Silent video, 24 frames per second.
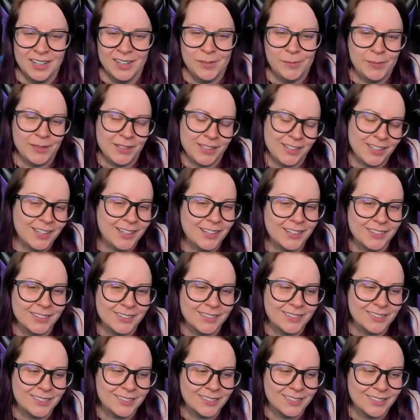
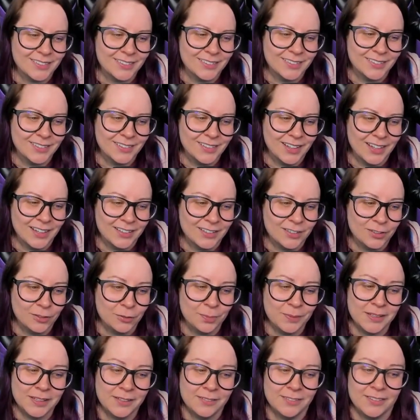because I do
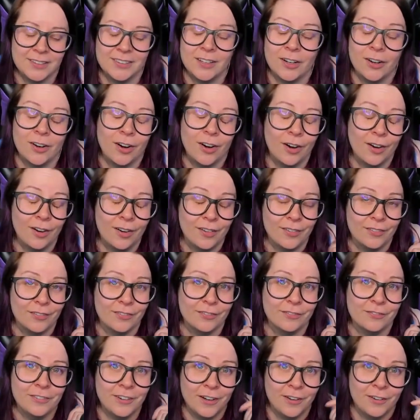believe that there are
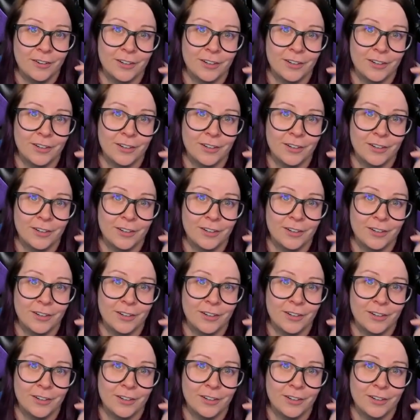very